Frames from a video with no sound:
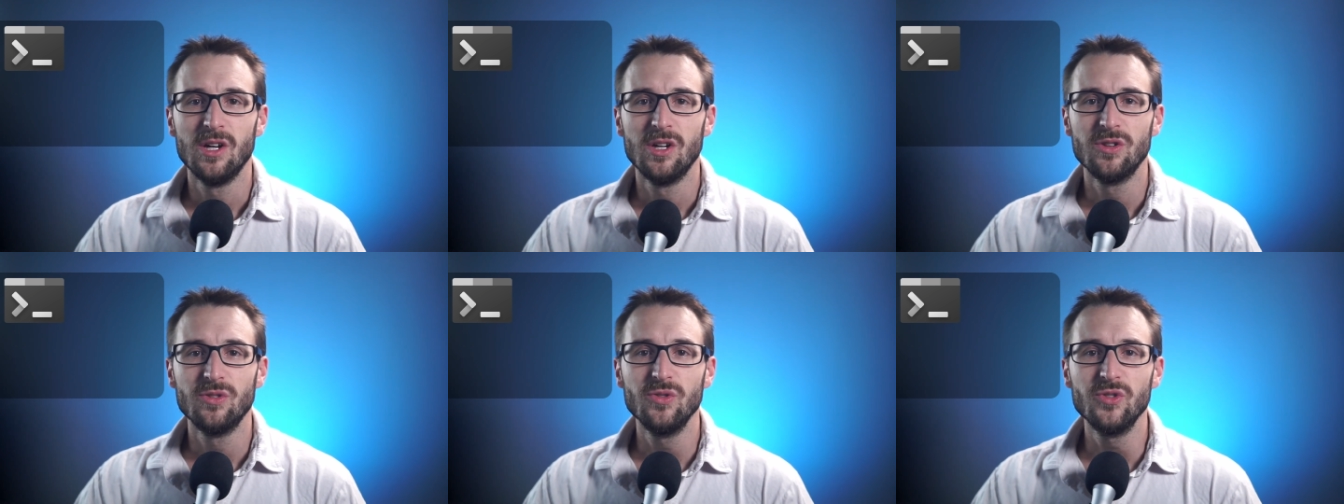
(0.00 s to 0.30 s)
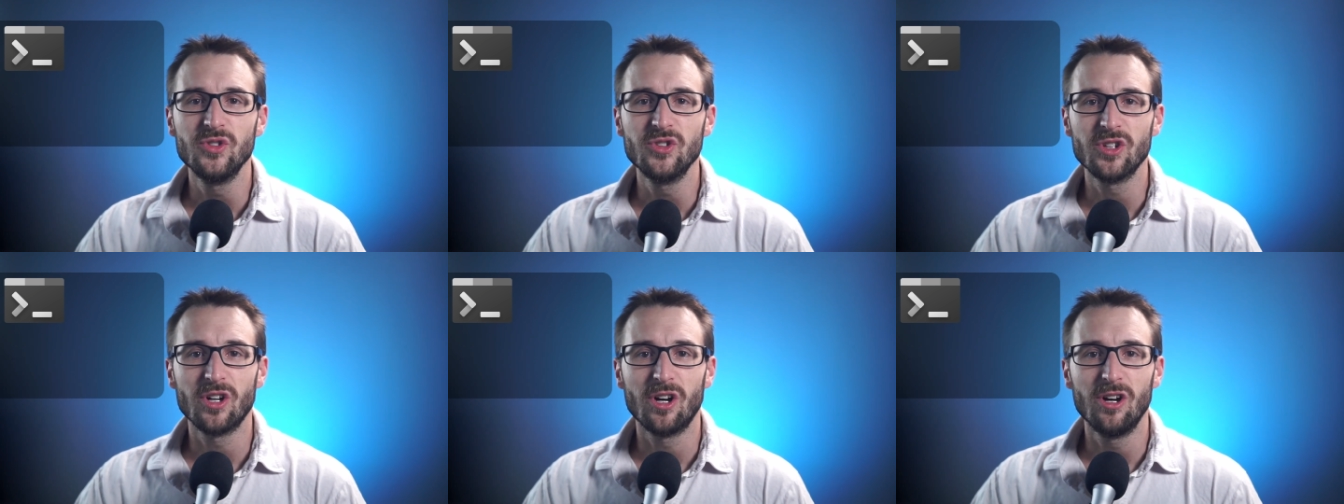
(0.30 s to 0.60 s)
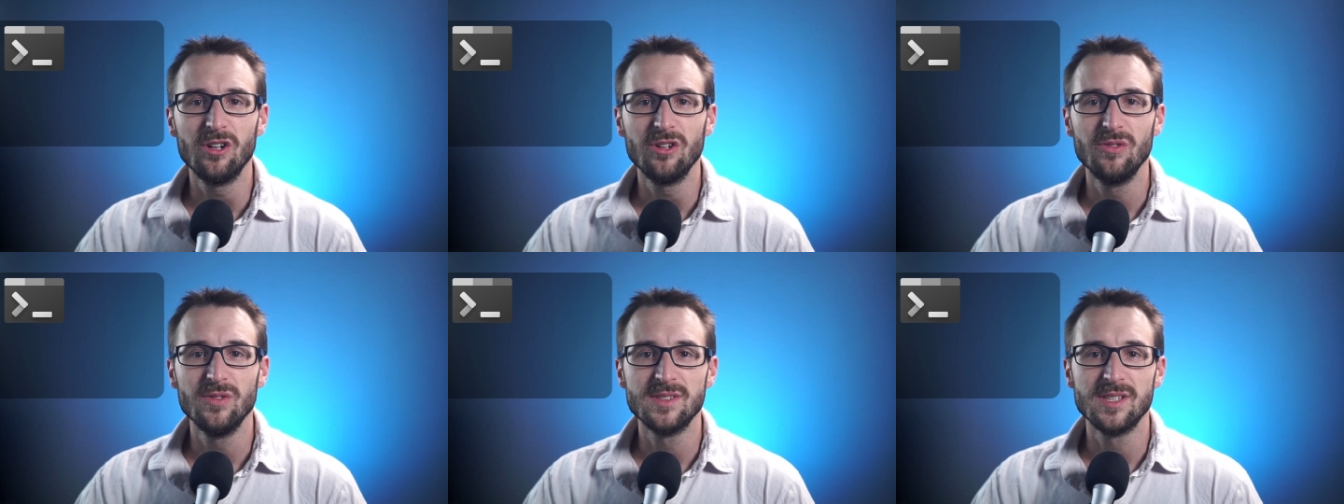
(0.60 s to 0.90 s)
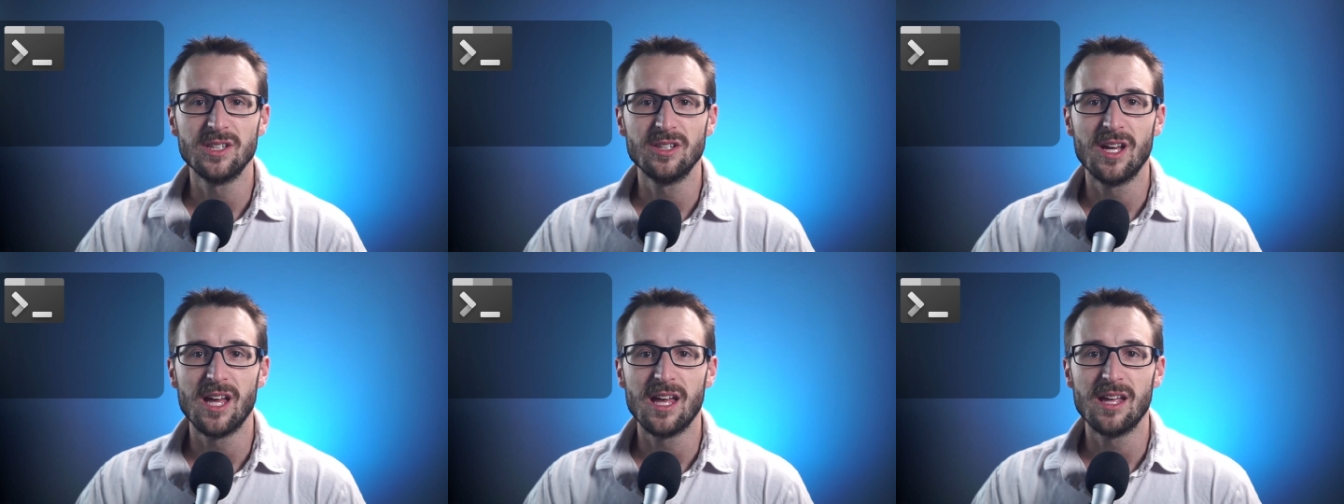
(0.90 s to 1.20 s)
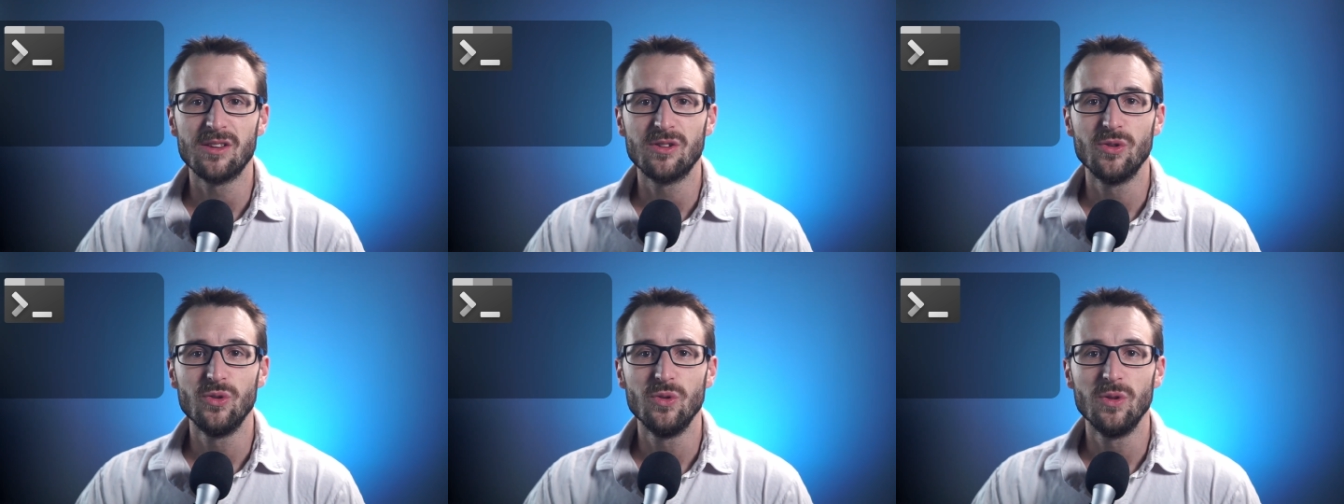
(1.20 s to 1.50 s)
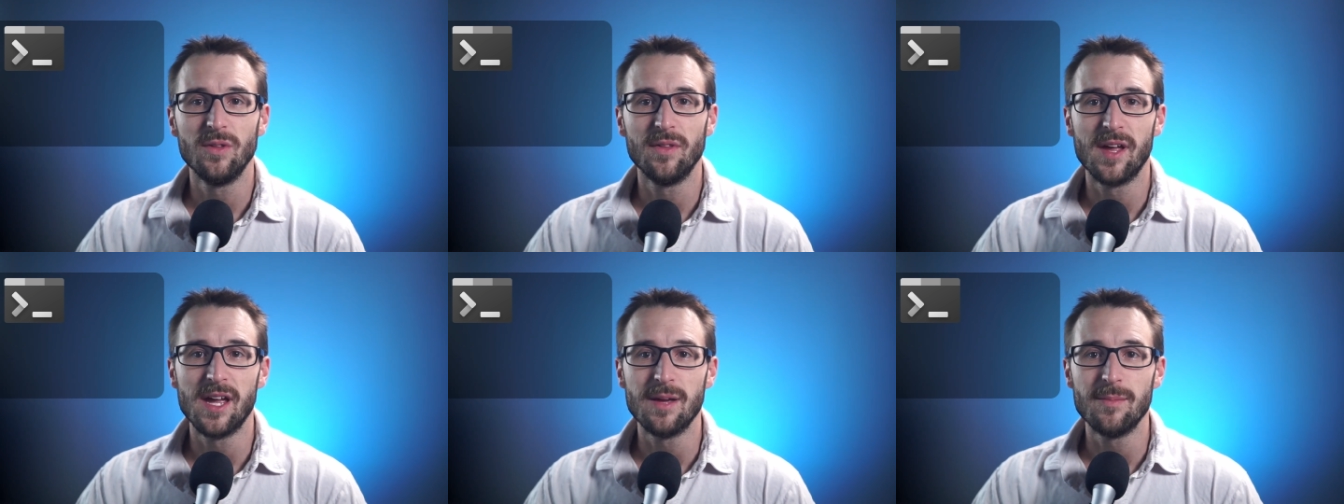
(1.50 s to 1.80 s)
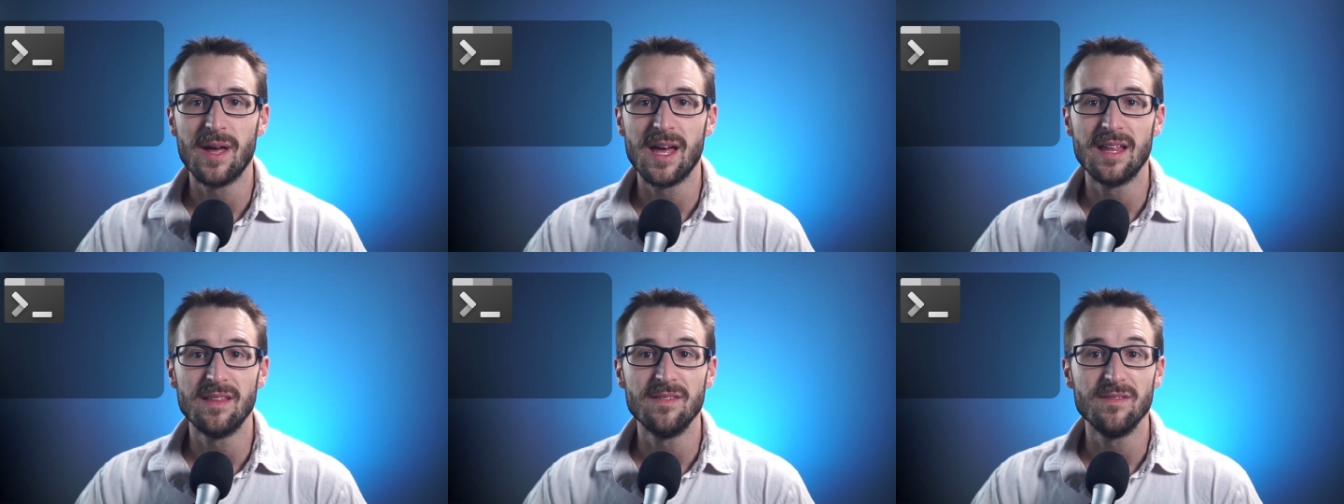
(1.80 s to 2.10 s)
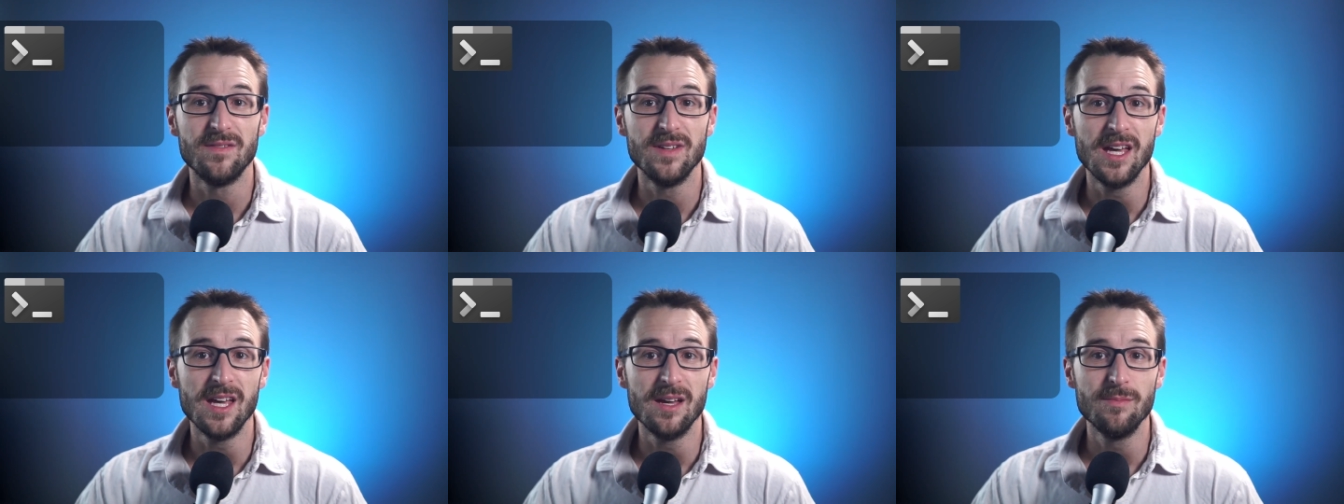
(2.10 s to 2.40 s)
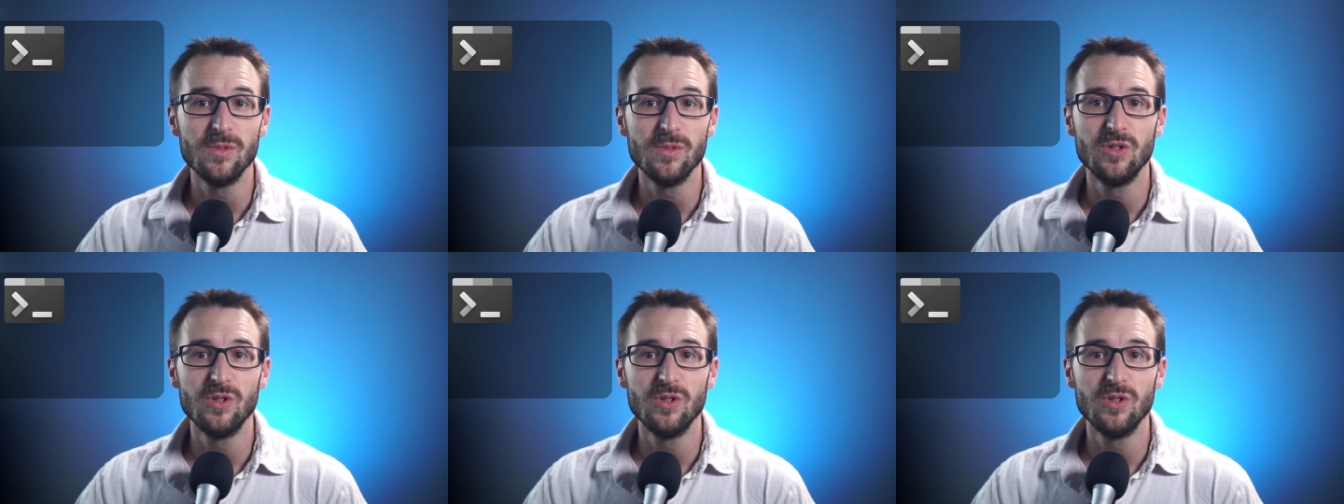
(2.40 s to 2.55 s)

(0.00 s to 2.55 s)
To start using the tool named N V M,